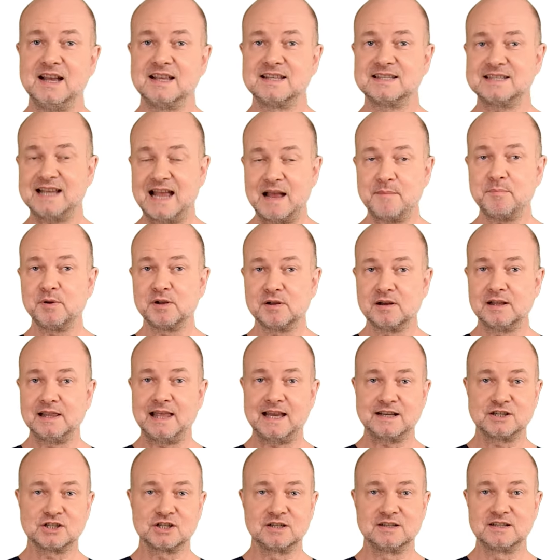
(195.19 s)
Sample
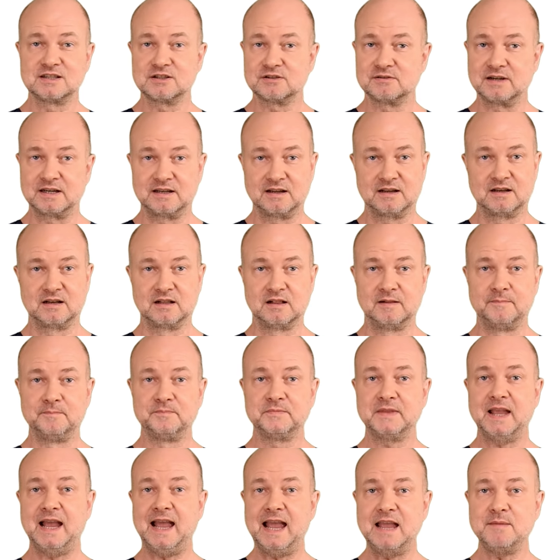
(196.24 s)
collection is critical,
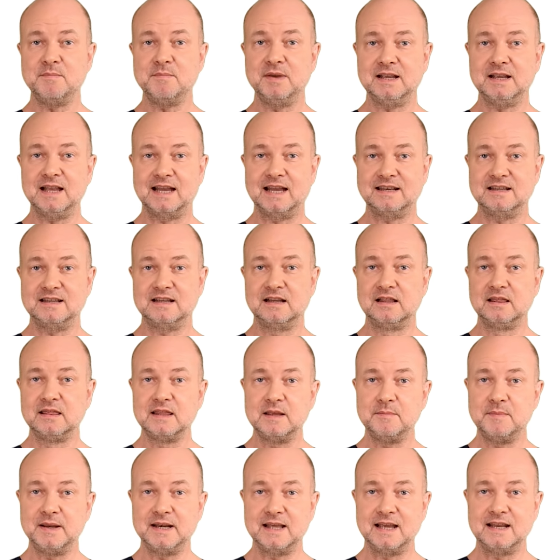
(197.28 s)
aiming at
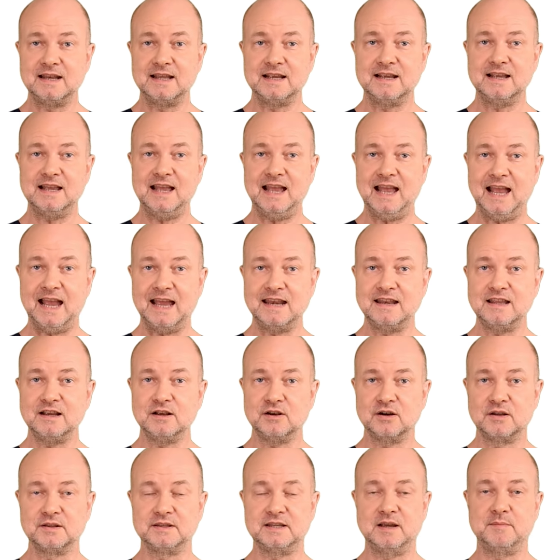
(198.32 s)
eliminating any
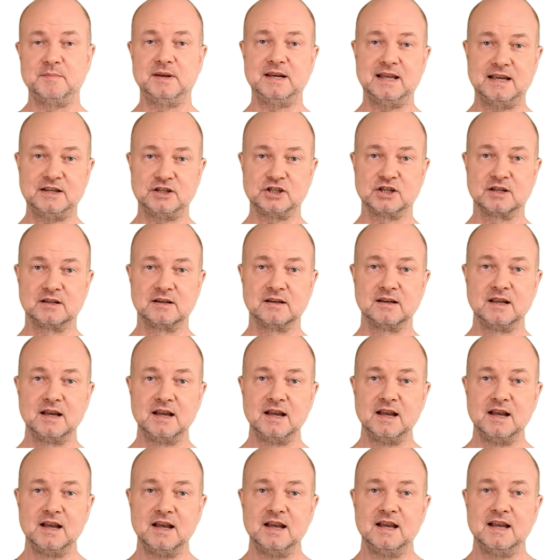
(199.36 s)
contamination.
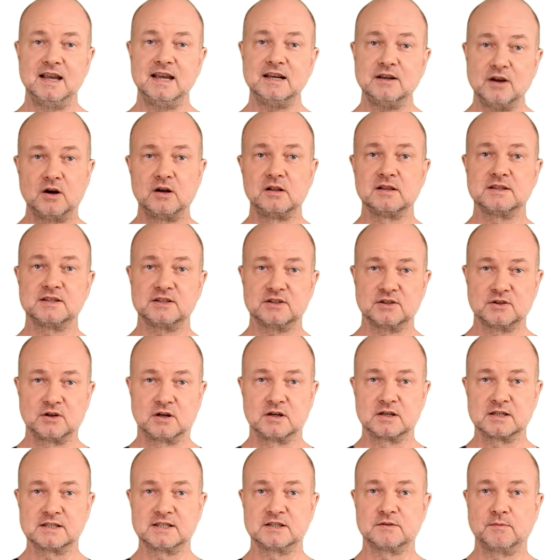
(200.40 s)
It all
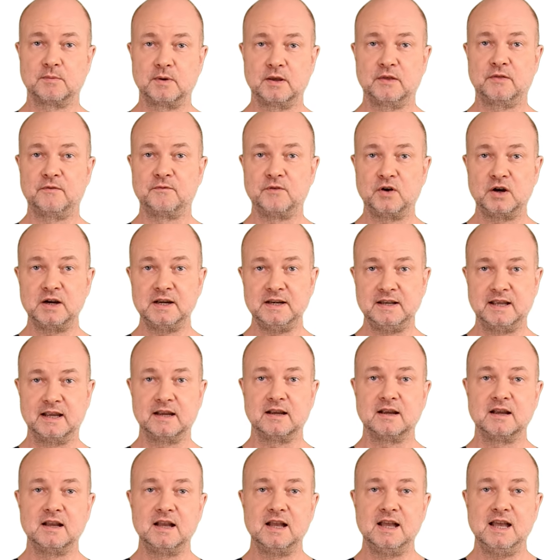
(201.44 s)
starts with
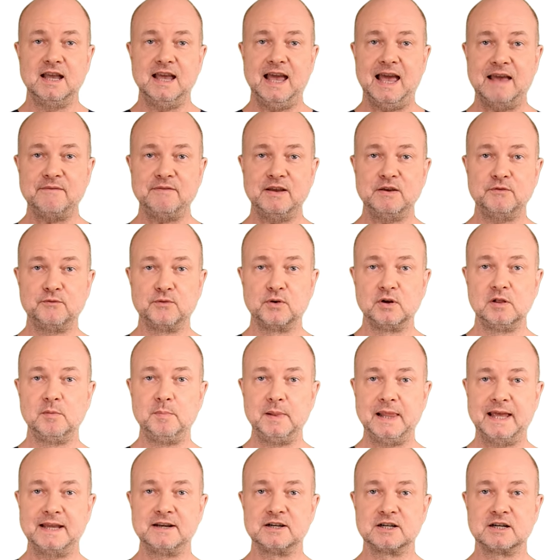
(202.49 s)
voiding. Have a full
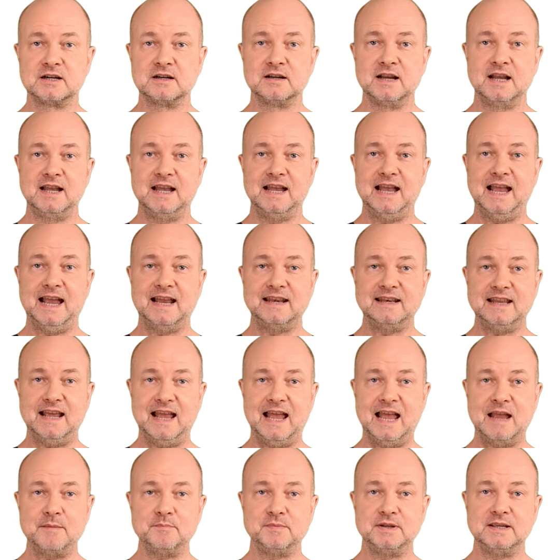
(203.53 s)
bladder and
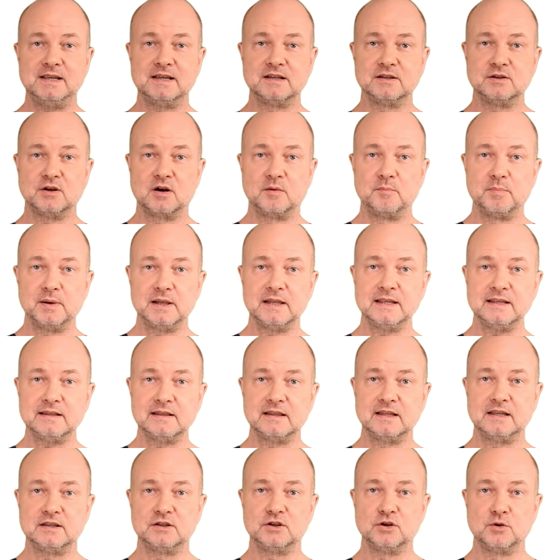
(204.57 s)
empty it
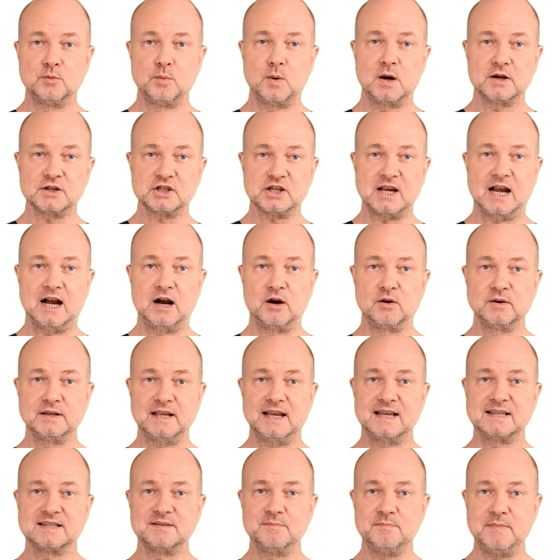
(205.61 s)
completely to wash out
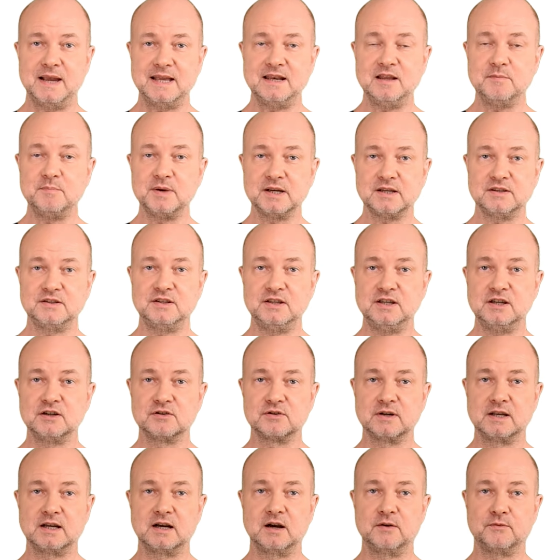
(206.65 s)
as many
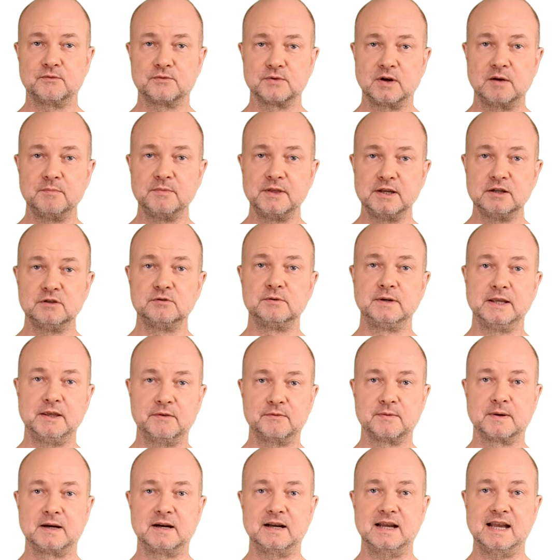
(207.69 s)
bacteria from the
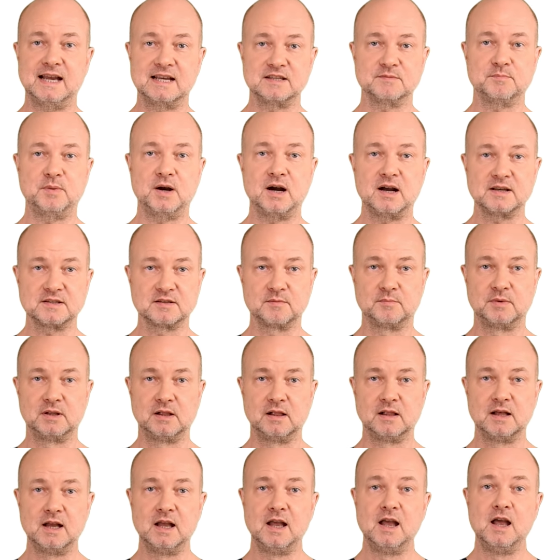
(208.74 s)
urethra as
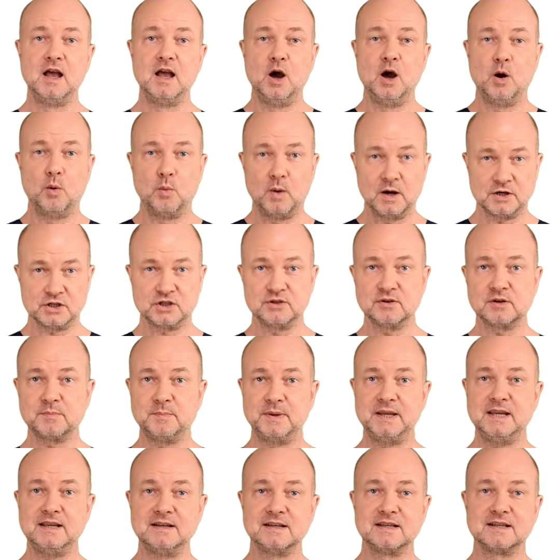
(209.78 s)
possible. Wash your
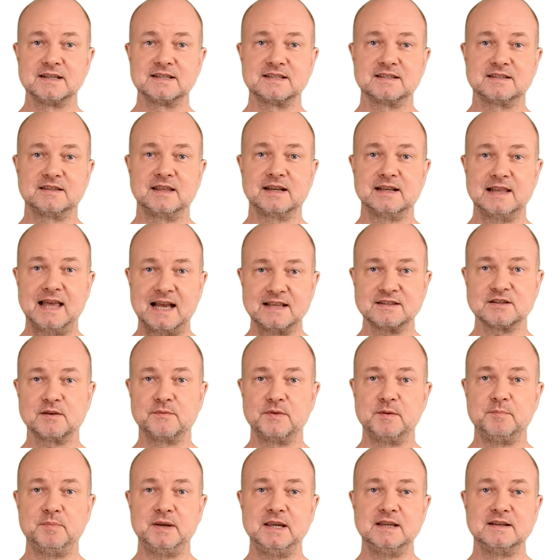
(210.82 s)
penis, the glands of
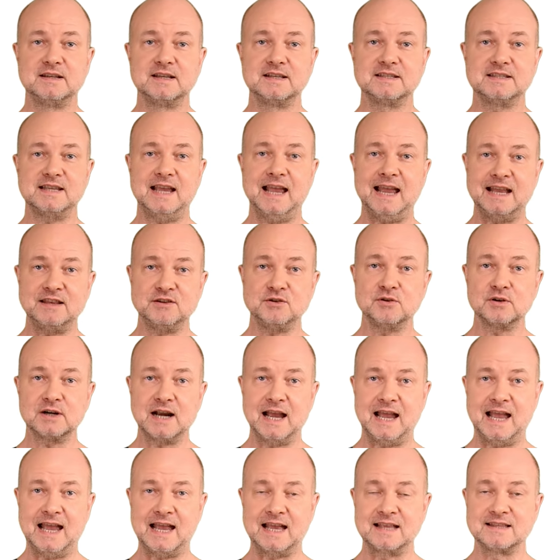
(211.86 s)
the penis, and your
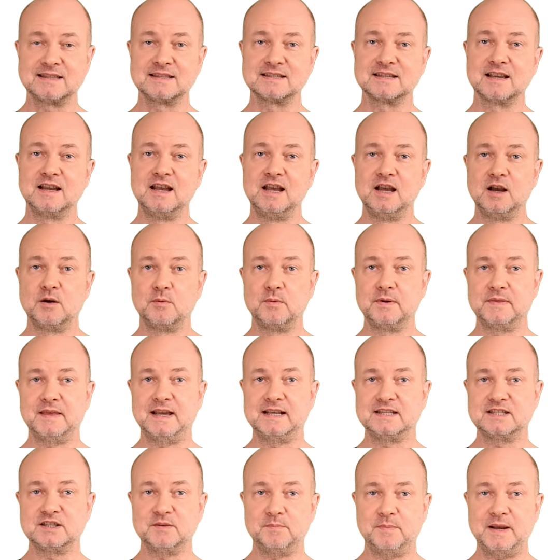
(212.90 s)
hands with
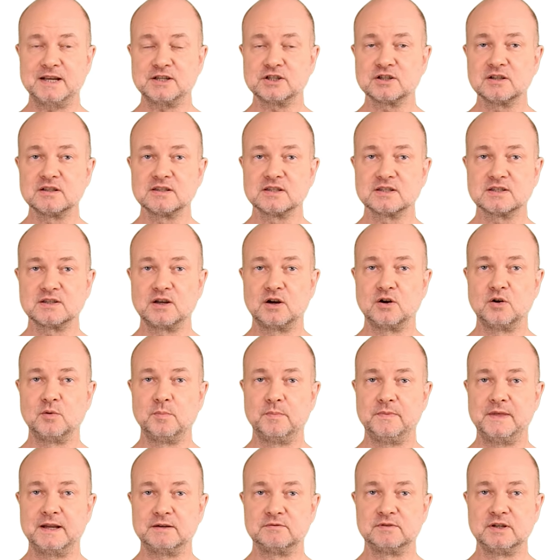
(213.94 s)
a special soap
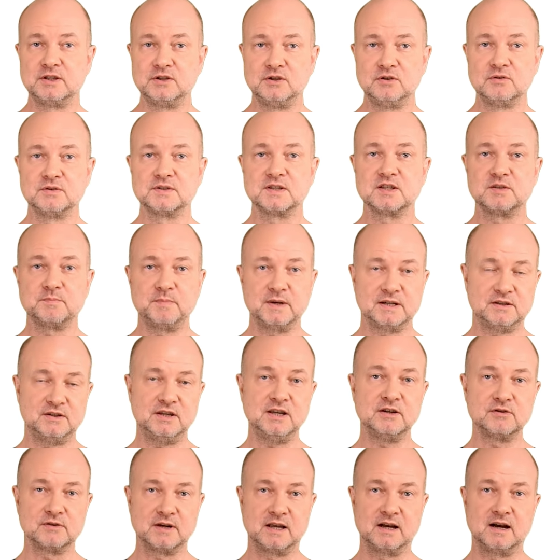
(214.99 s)
that reduces
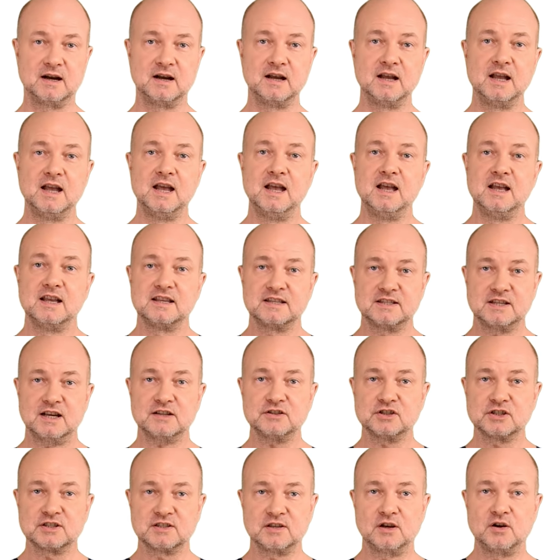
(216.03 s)
bacteria.
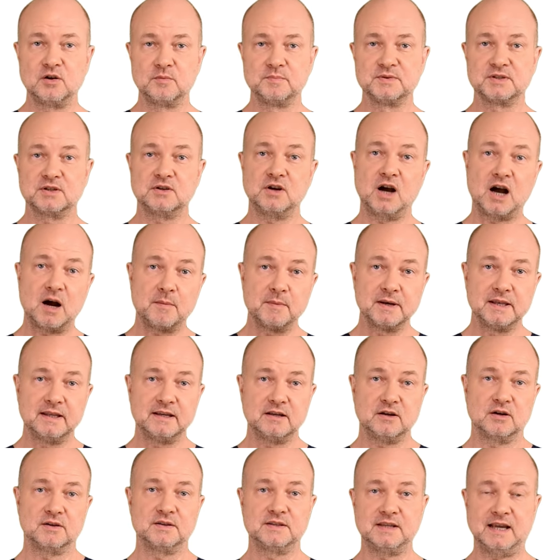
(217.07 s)
Such soaps commonly
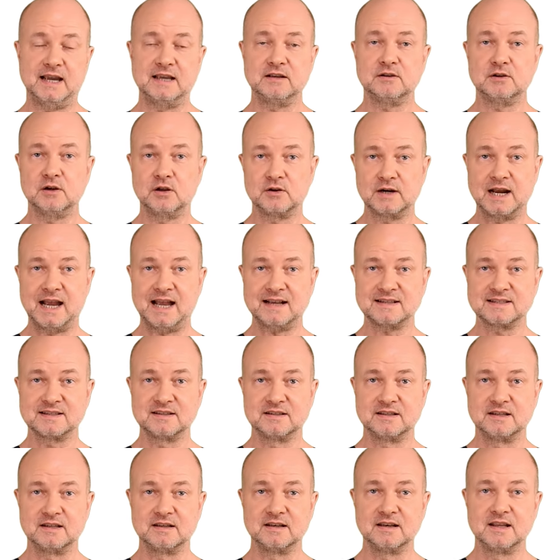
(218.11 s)
contain
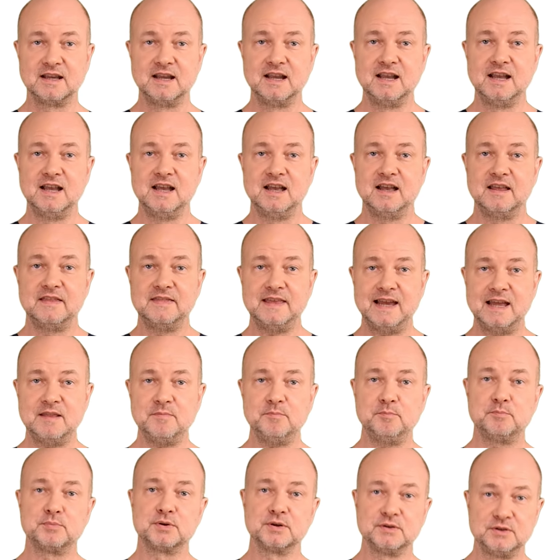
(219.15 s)
chlorhexidine.
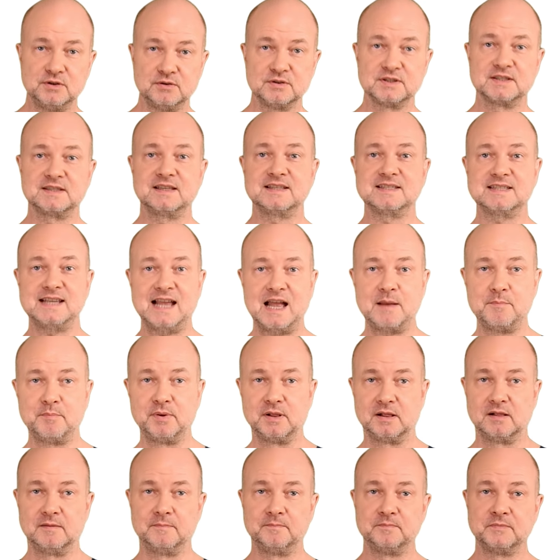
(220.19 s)
Then produce the
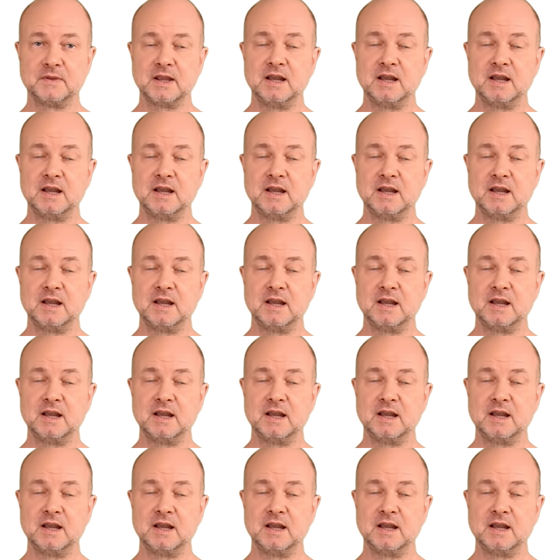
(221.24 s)
sample.